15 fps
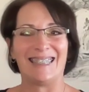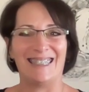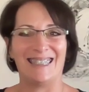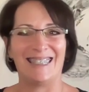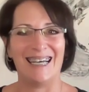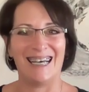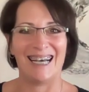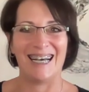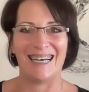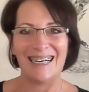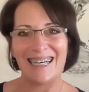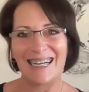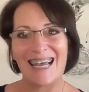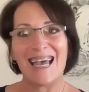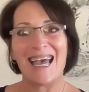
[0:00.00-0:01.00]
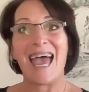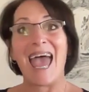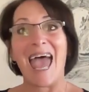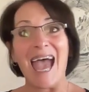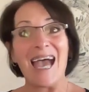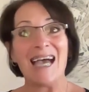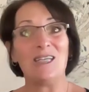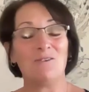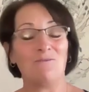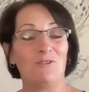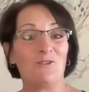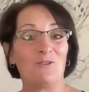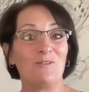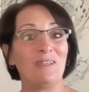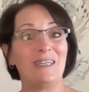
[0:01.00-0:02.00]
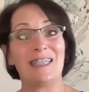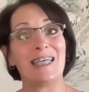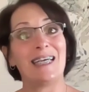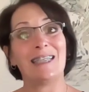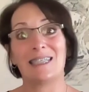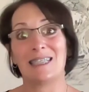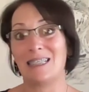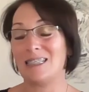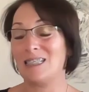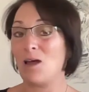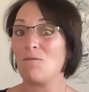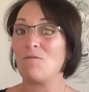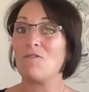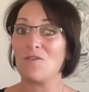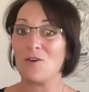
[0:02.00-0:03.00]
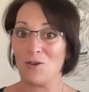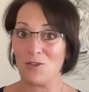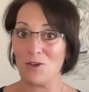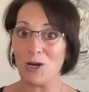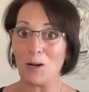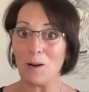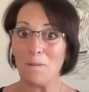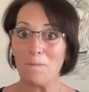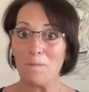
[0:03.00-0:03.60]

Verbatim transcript: and if you really want to take this a step further,